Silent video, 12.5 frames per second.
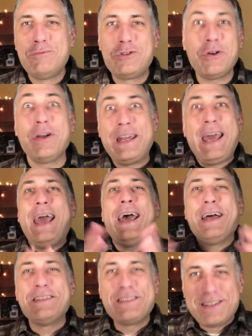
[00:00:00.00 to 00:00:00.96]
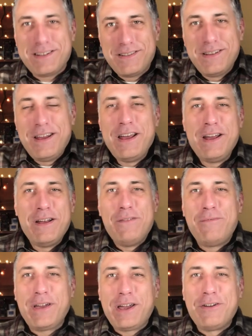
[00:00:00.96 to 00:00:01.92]
join hands and
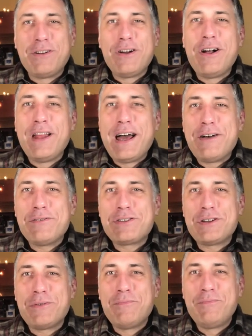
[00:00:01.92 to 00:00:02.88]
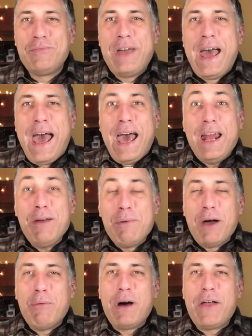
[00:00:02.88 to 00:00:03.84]
figure it all out. So
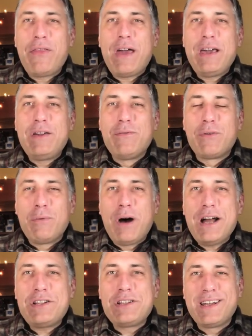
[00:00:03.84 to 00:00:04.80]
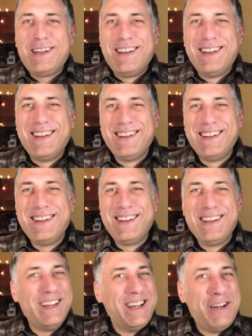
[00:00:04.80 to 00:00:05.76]
anyway, I want to thank you for watching.
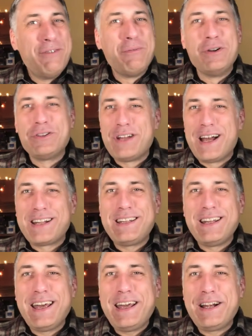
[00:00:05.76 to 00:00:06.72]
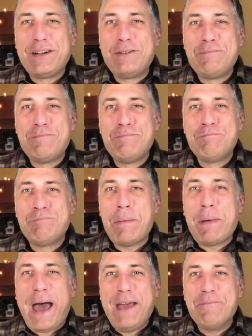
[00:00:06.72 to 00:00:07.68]
We'll talk to you later.
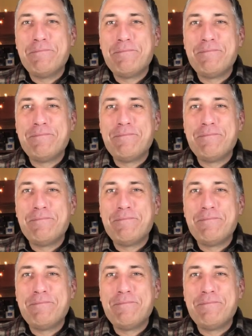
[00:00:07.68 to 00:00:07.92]
Bye-bye.